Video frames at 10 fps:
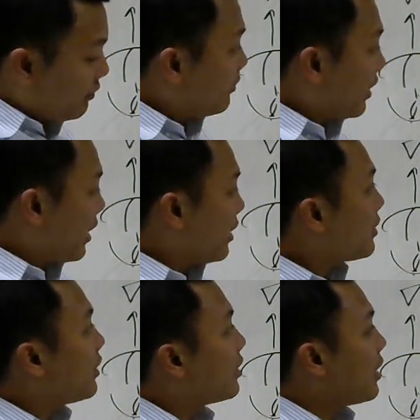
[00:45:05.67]
yeah,
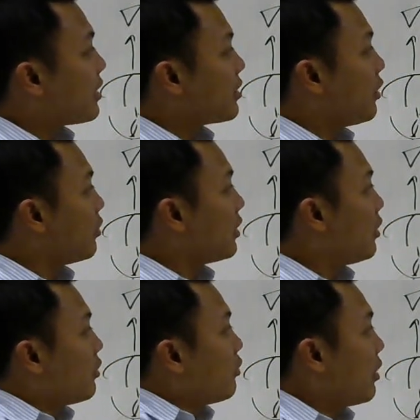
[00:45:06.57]
and there is
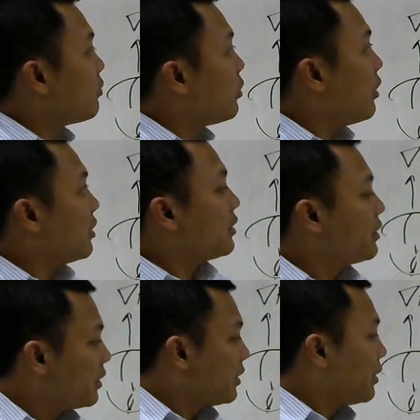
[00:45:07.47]
only one point
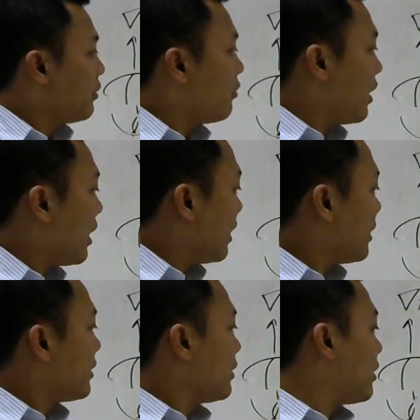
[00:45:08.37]

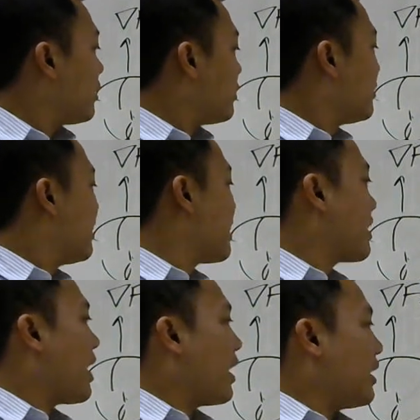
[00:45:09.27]
where, you know, this
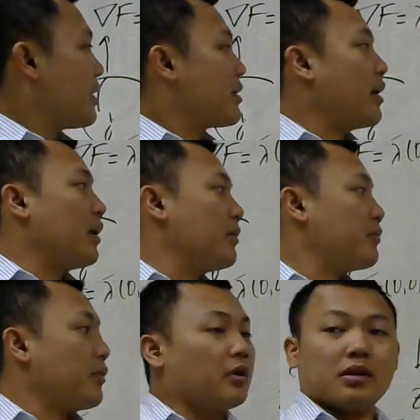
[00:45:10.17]
guy is scalar
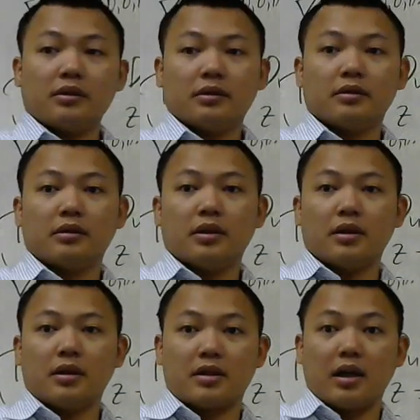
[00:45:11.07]
product,
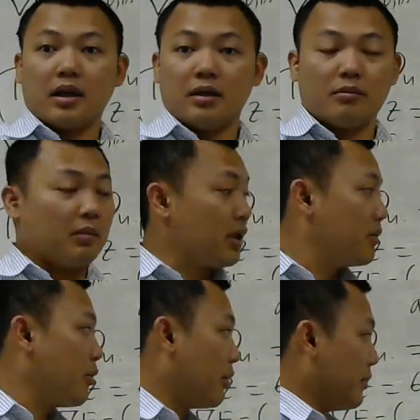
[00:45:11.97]
scalar
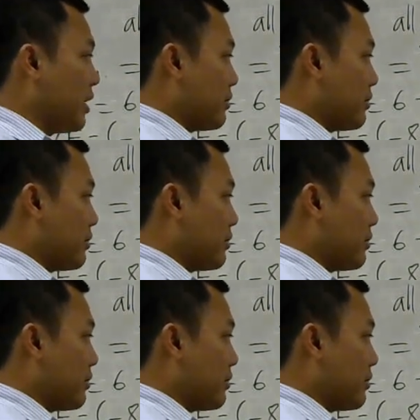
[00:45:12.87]
multiple of this,